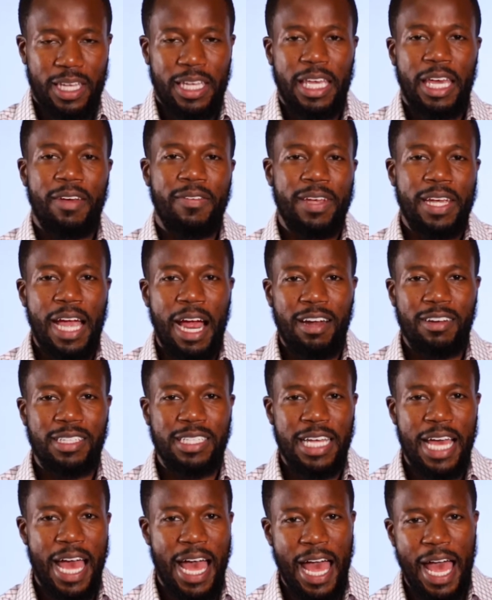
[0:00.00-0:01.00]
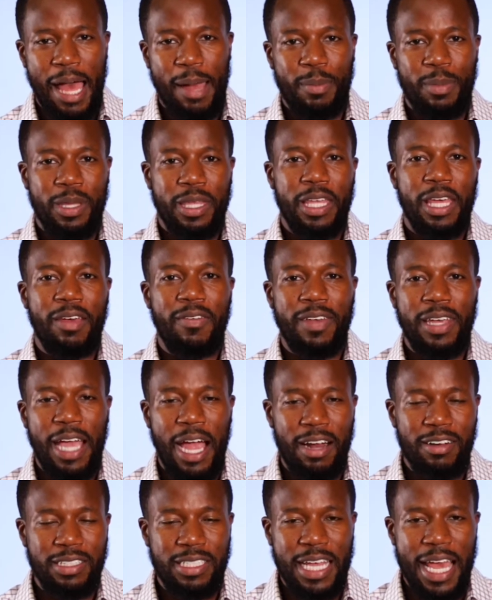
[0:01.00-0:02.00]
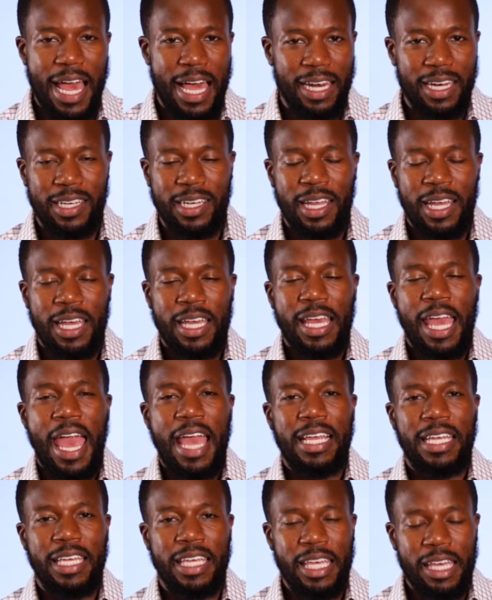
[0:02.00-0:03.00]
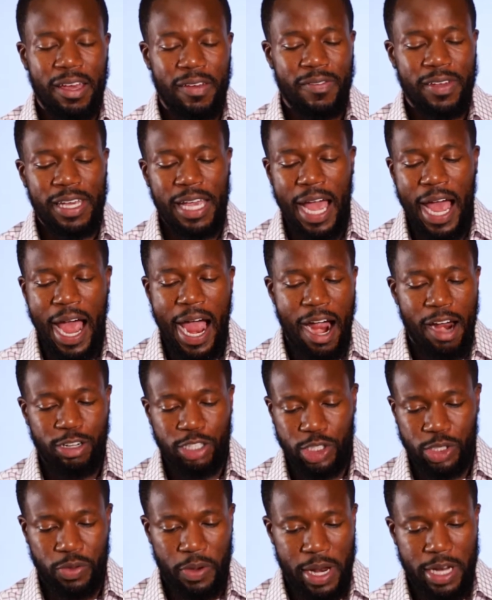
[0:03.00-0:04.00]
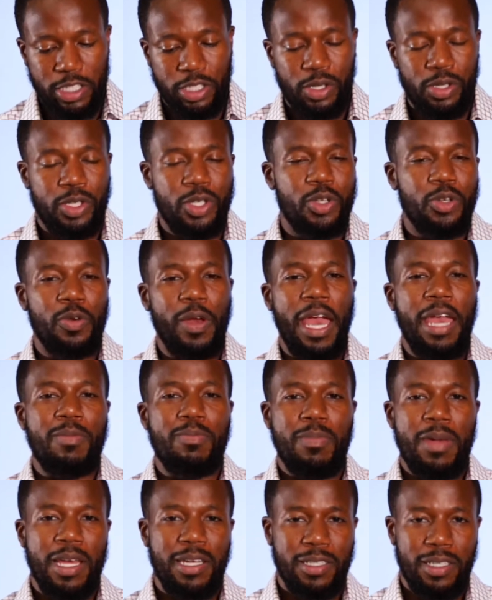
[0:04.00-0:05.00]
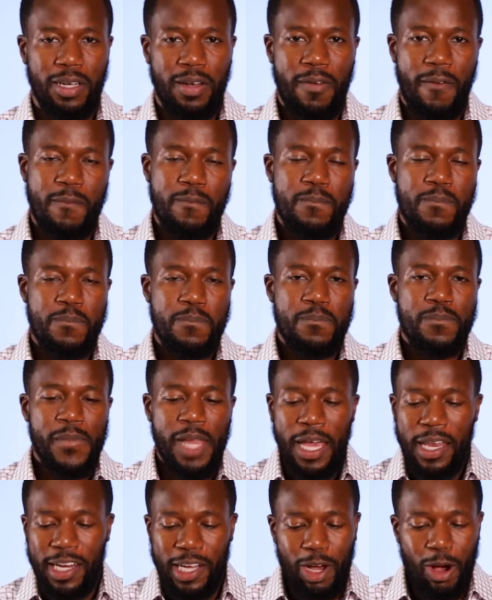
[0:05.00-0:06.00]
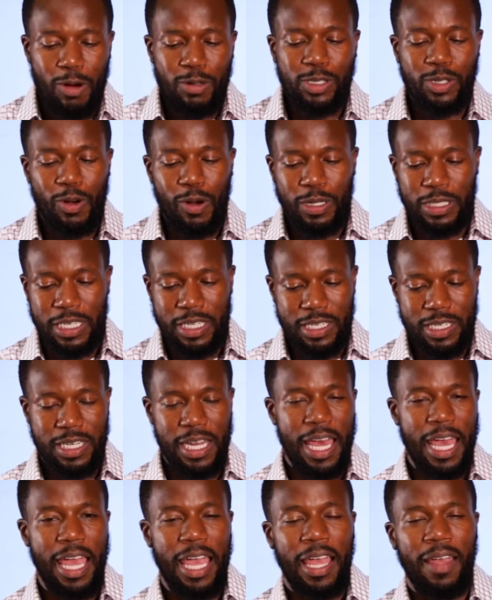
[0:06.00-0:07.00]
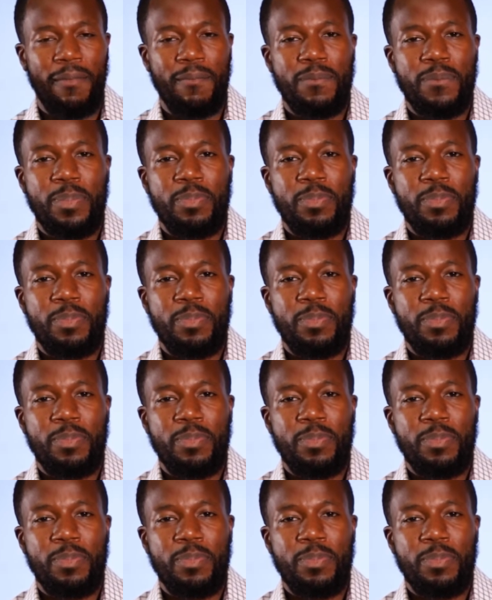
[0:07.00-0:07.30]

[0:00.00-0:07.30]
giving our time, giving our talent, and giving our treasure to a mission. And he goes on to say,